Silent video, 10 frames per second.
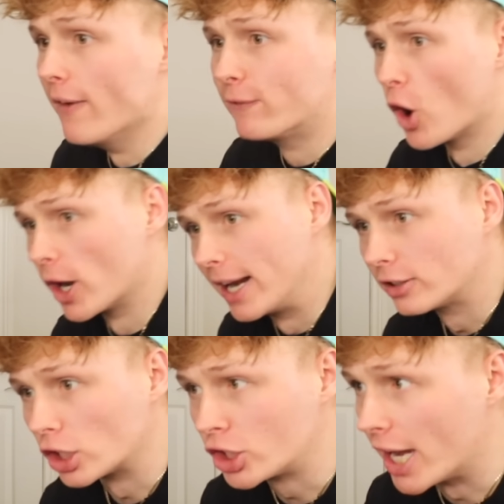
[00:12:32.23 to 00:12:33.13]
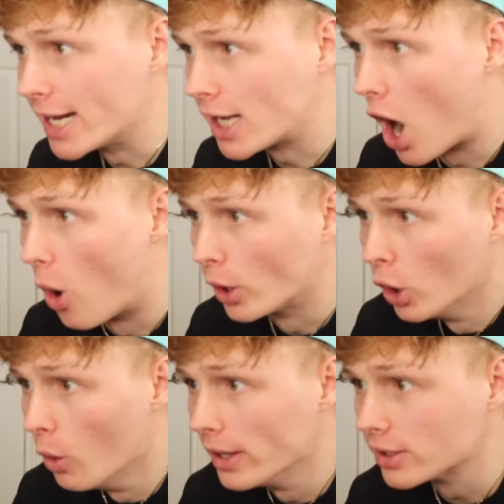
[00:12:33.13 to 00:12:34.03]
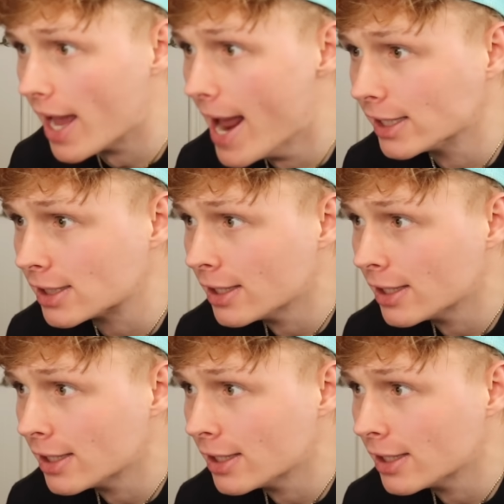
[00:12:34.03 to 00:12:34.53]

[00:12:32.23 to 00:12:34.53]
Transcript: Inverted is a cheat code! Who is this?